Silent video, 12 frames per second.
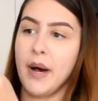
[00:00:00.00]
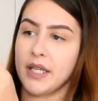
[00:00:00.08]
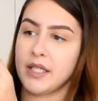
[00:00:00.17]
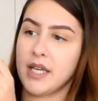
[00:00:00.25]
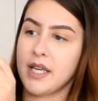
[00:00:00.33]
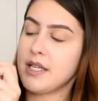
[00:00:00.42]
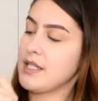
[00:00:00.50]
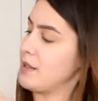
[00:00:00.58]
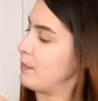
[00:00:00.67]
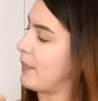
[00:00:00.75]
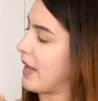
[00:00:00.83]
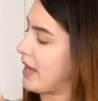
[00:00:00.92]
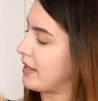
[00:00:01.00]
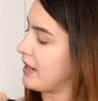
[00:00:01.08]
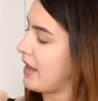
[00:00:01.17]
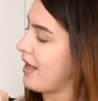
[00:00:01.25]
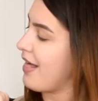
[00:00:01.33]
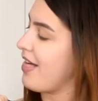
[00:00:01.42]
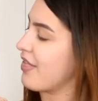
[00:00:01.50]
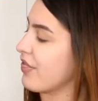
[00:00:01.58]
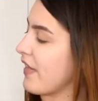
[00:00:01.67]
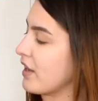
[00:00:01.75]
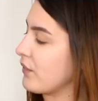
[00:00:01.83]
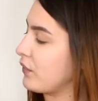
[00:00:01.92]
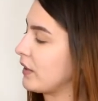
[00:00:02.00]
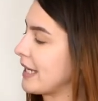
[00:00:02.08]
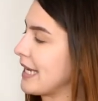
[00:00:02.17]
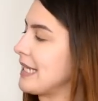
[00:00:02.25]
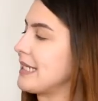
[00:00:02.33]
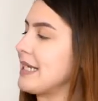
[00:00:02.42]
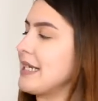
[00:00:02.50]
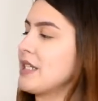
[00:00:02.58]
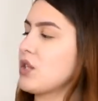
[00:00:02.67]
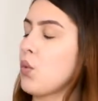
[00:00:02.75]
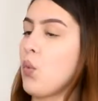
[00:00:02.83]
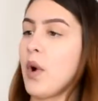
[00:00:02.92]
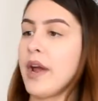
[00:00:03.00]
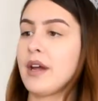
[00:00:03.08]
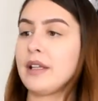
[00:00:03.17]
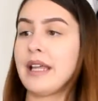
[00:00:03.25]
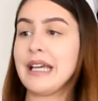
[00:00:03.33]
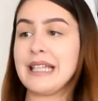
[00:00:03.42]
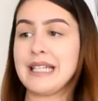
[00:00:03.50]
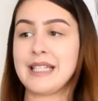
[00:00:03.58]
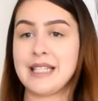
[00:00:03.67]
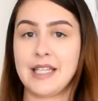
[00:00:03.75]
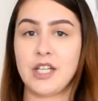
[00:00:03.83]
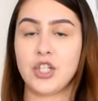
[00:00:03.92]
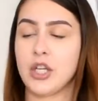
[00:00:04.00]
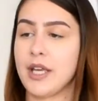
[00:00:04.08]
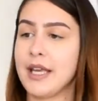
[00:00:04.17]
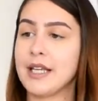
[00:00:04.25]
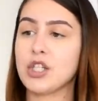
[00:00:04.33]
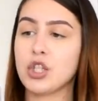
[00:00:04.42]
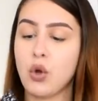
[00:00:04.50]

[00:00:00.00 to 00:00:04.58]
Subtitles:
butt is, but thankfully it is where like the stitching is,